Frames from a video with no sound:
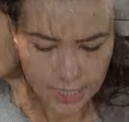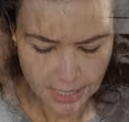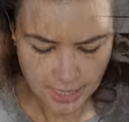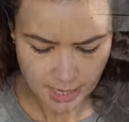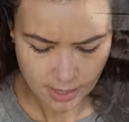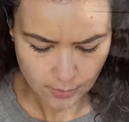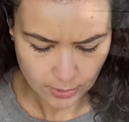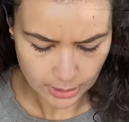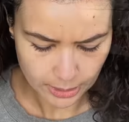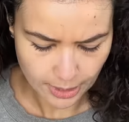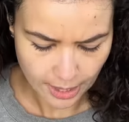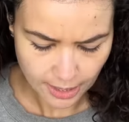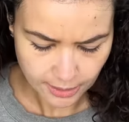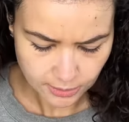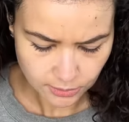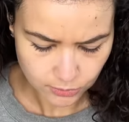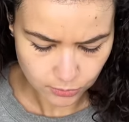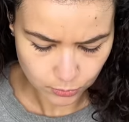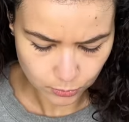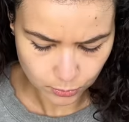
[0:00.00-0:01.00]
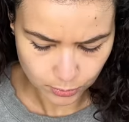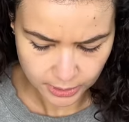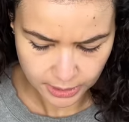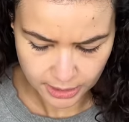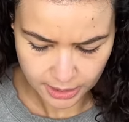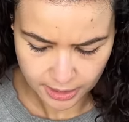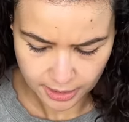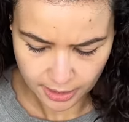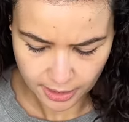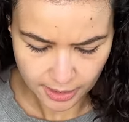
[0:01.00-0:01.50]
Now, last
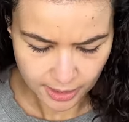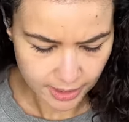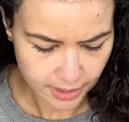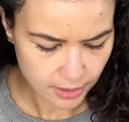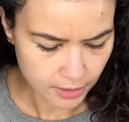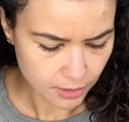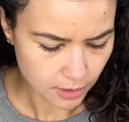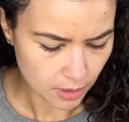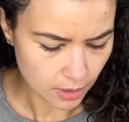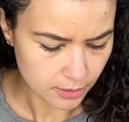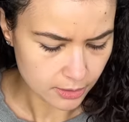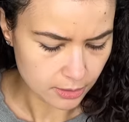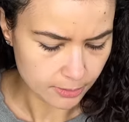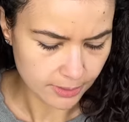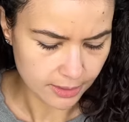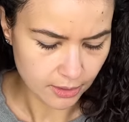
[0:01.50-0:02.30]
week I talked